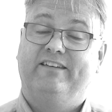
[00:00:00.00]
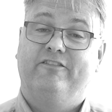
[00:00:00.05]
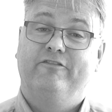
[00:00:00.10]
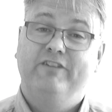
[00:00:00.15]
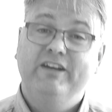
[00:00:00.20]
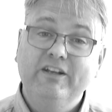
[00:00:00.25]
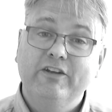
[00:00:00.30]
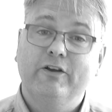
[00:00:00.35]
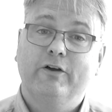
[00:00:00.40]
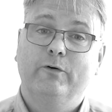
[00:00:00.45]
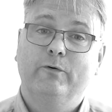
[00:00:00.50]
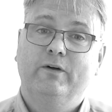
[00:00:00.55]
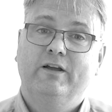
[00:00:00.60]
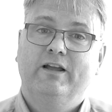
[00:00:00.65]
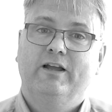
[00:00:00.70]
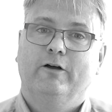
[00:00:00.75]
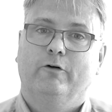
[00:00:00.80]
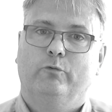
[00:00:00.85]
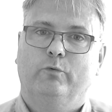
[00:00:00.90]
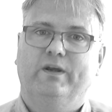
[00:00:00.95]
video,
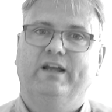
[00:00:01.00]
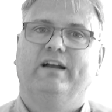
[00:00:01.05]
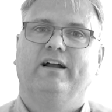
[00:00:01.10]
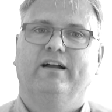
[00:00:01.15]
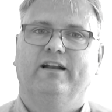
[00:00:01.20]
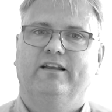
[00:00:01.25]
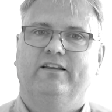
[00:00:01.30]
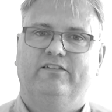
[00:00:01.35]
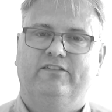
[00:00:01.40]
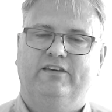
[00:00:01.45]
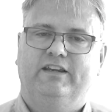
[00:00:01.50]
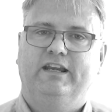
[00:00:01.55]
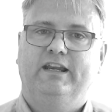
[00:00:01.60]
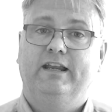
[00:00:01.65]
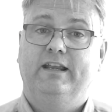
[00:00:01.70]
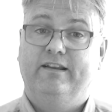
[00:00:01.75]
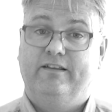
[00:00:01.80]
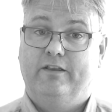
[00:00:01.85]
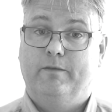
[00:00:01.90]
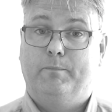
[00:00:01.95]
we are going to
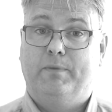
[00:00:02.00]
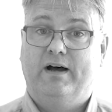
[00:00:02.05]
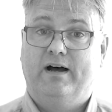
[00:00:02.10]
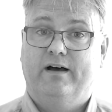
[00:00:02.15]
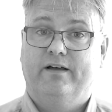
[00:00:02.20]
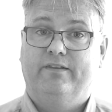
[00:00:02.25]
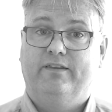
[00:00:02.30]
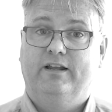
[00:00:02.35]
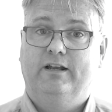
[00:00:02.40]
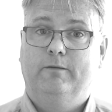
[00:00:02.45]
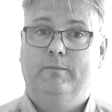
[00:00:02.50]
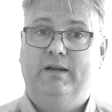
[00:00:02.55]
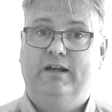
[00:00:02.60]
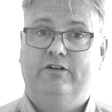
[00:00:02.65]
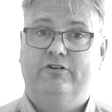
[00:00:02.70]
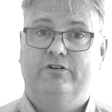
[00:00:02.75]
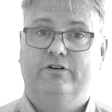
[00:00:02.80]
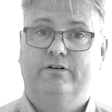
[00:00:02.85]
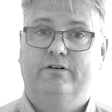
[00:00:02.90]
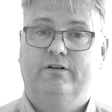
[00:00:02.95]
see the path
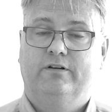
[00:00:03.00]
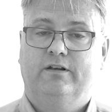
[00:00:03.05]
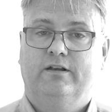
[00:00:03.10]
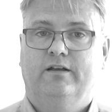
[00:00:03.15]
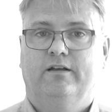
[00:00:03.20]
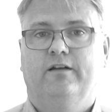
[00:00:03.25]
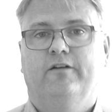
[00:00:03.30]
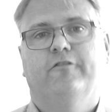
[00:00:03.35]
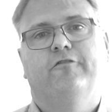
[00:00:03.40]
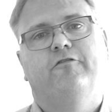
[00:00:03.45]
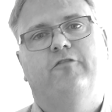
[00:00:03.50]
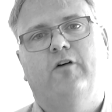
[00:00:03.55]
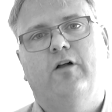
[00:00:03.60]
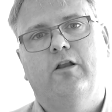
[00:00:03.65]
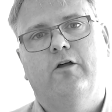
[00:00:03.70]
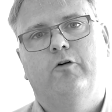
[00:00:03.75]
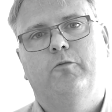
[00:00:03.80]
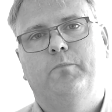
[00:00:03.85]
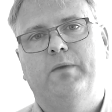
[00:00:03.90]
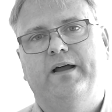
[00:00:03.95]
animation.
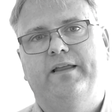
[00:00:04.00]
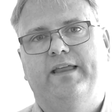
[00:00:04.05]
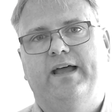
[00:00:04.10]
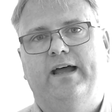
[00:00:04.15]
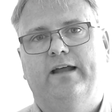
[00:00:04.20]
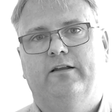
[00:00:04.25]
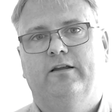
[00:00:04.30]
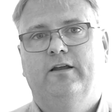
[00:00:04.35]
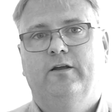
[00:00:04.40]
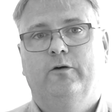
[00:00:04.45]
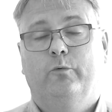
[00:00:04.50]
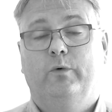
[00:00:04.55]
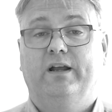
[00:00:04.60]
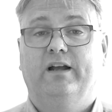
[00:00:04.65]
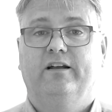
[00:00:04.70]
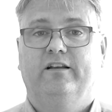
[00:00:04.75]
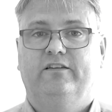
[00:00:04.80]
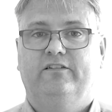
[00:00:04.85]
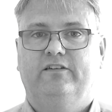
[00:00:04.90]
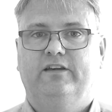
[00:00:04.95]
Followed by that, we're
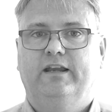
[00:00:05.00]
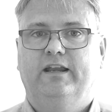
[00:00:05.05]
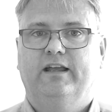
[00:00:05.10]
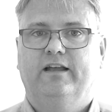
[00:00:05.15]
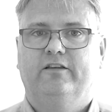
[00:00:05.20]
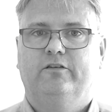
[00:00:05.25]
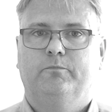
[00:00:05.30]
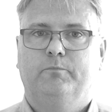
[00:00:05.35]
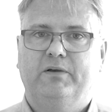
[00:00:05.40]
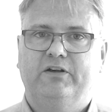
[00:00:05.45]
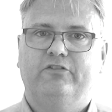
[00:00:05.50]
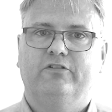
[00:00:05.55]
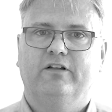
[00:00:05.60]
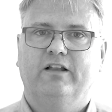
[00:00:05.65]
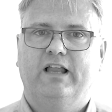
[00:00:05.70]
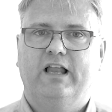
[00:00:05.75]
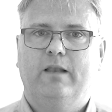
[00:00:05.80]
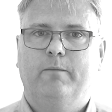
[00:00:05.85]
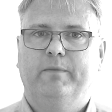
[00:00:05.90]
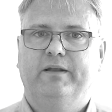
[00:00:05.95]
going to see a
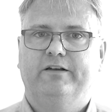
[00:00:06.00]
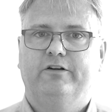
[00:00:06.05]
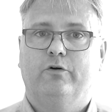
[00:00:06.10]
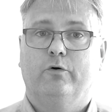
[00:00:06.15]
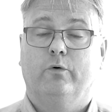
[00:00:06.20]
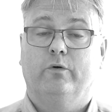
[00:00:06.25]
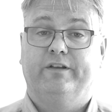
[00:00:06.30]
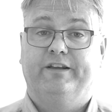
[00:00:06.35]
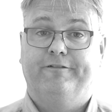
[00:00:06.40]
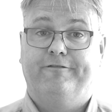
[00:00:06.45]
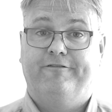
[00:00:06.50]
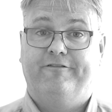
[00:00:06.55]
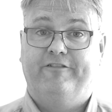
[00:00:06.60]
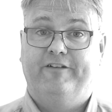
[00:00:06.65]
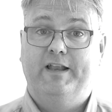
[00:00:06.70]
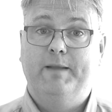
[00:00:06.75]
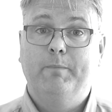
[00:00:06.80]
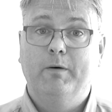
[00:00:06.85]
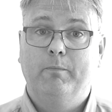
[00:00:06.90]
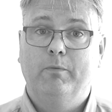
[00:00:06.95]
special element called a
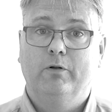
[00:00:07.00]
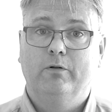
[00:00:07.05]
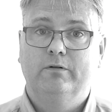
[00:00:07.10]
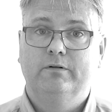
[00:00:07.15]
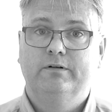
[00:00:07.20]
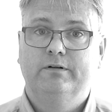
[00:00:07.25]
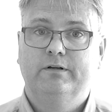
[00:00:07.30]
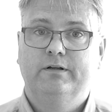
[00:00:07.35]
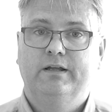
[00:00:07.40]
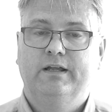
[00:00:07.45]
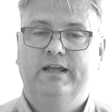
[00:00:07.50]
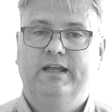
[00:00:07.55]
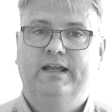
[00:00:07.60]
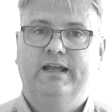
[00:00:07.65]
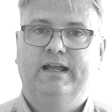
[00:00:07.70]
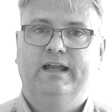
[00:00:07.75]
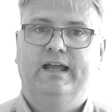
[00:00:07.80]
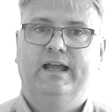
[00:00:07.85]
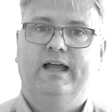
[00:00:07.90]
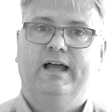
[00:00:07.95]
flippable.
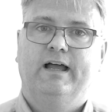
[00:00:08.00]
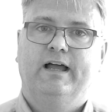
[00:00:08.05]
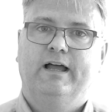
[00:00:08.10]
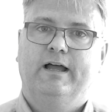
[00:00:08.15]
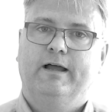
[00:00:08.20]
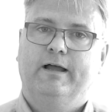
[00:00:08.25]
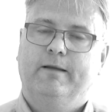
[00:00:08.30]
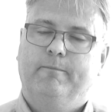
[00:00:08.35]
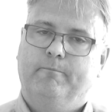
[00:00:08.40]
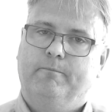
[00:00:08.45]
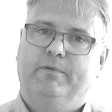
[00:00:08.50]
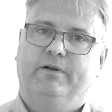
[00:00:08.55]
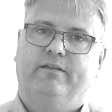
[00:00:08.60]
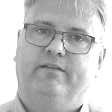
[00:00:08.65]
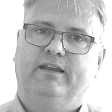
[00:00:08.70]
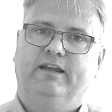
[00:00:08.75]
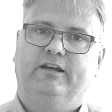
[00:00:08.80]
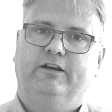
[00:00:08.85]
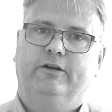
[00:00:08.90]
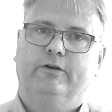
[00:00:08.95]
But
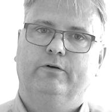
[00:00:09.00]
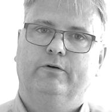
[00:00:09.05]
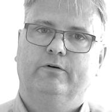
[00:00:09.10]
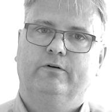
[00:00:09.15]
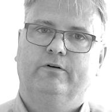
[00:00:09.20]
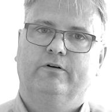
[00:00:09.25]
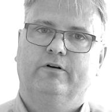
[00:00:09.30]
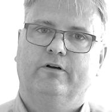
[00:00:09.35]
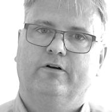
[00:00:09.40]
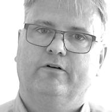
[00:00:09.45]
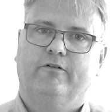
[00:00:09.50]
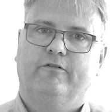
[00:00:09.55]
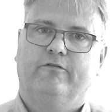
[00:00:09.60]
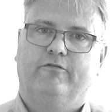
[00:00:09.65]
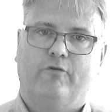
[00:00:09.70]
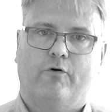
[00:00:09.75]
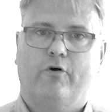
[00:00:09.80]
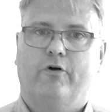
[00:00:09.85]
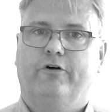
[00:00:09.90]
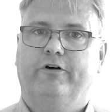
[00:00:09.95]
thank you
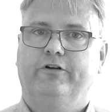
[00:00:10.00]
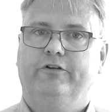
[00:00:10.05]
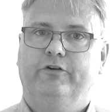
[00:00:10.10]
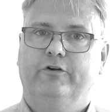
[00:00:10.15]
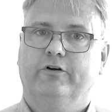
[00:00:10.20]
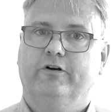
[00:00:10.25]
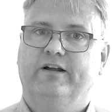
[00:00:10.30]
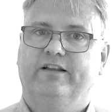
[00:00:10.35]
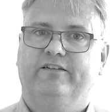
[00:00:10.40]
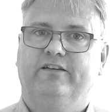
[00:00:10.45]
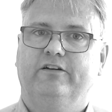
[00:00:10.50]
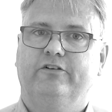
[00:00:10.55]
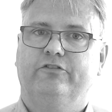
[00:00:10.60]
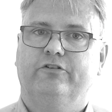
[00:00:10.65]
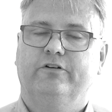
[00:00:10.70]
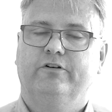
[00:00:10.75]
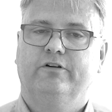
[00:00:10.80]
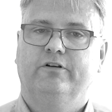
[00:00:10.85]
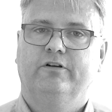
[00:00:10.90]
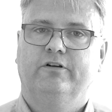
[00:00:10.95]
for your
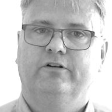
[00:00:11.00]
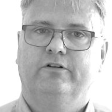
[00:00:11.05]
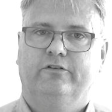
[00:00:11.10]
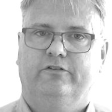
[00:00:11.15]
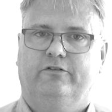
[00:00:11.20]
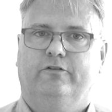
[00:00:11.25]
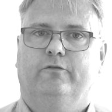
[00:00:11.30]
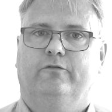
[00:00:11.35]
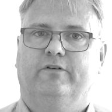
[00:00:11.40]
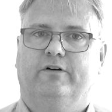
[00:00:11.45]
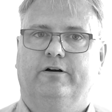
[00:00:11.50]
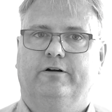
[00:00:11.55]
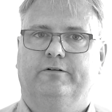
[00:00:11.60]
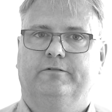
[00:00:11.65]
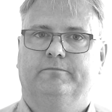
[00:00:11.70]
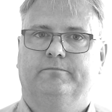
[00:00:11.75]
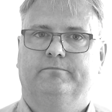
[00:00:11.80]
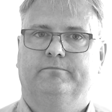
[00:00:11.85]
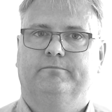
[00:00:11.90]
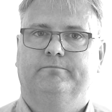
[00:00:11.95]
attention so far.